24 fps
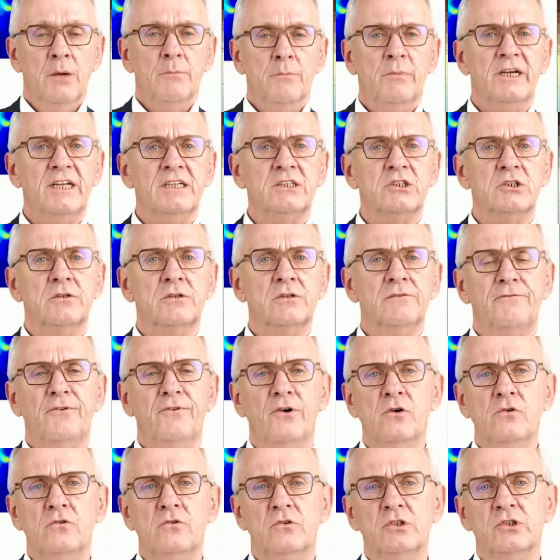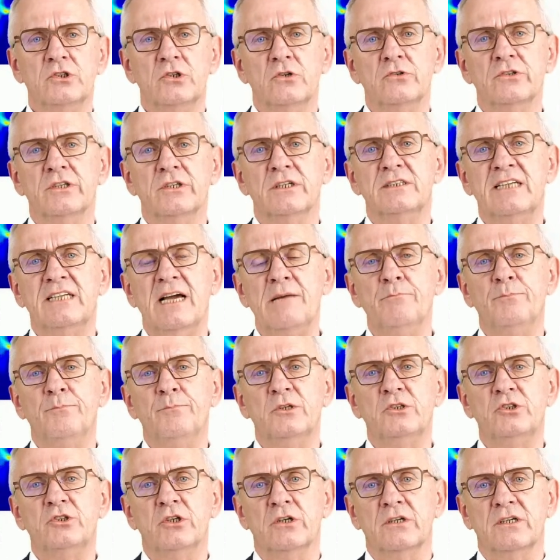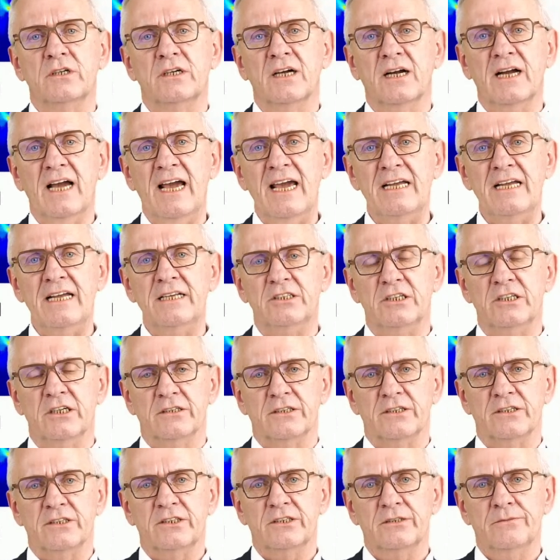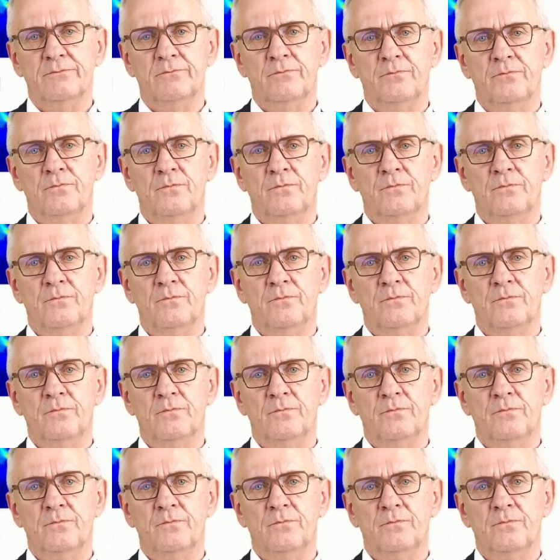but it's to focus on the temperature gradient.